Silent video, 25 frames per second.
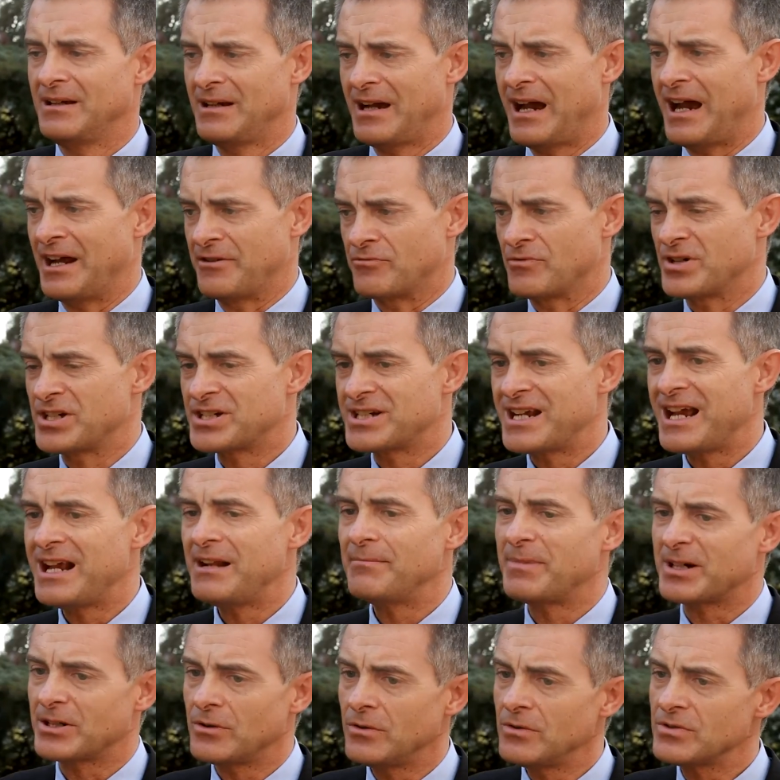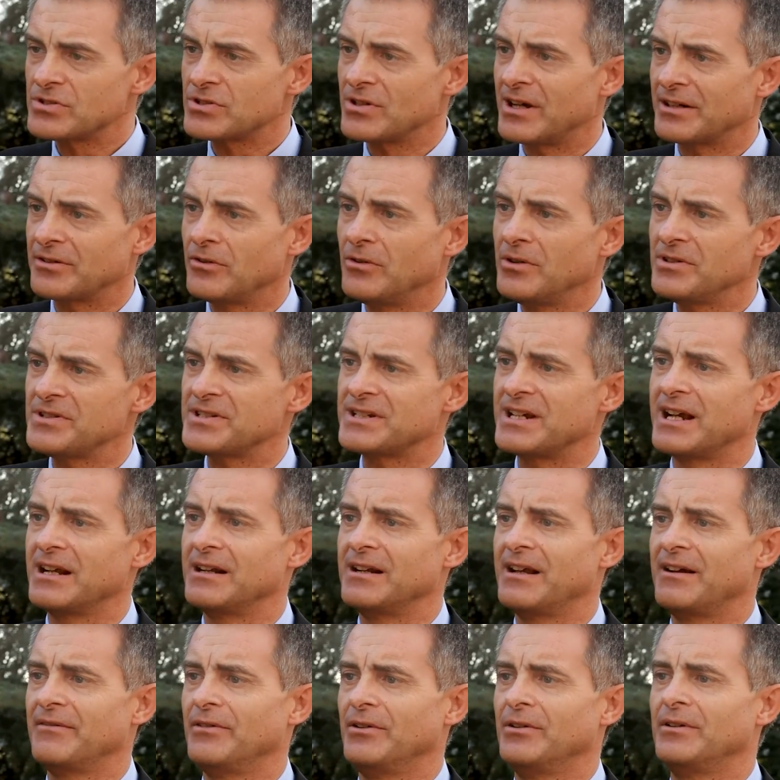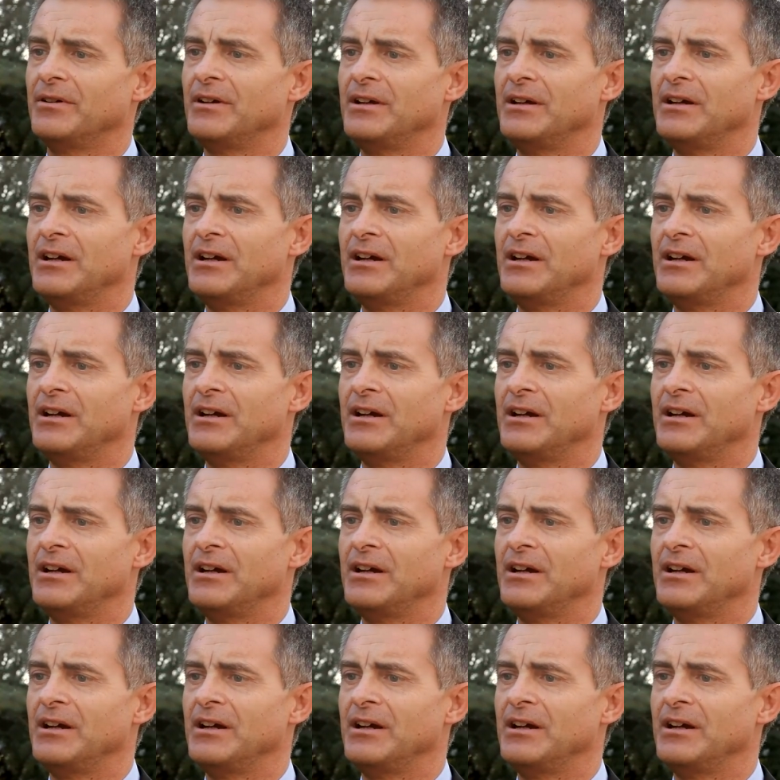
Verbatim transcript: at retail but also at wholesale level